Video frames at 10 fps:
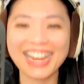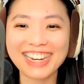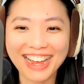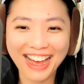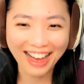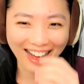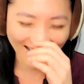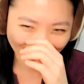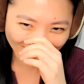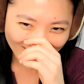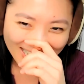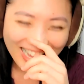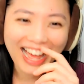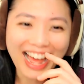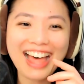Right. Um,
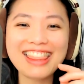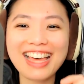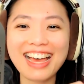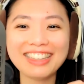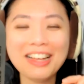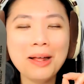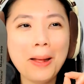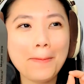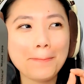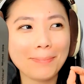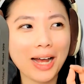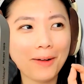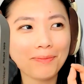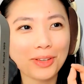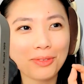and then
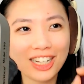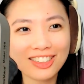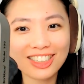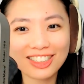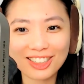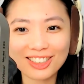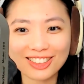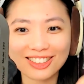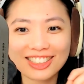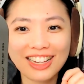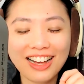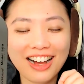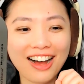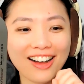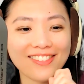um, one of the girls,
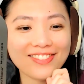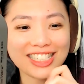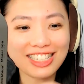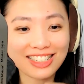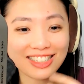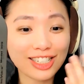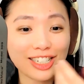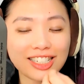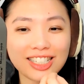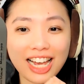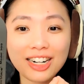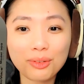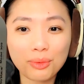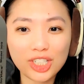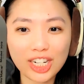um, she she said
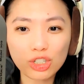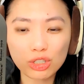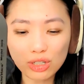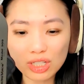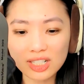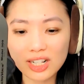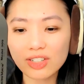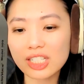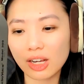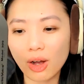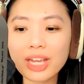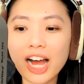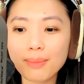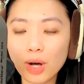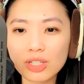when she introduced herself, she's like, "Oh yeah,
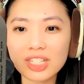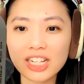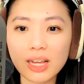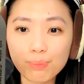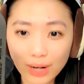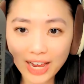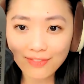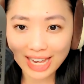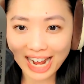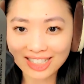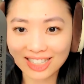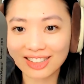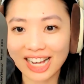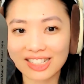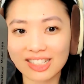I'm also taking private acting
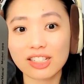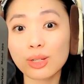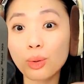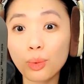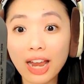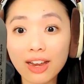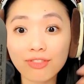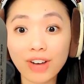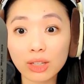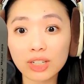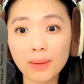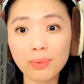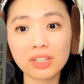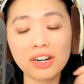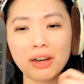classes." So I followed up
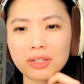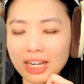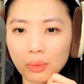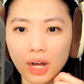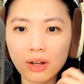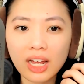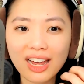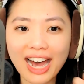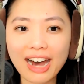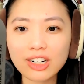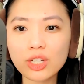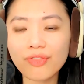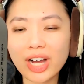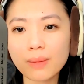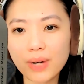with her. I was like, "Well, how did you
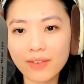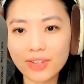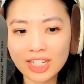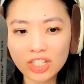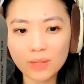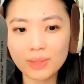find a private teacher?"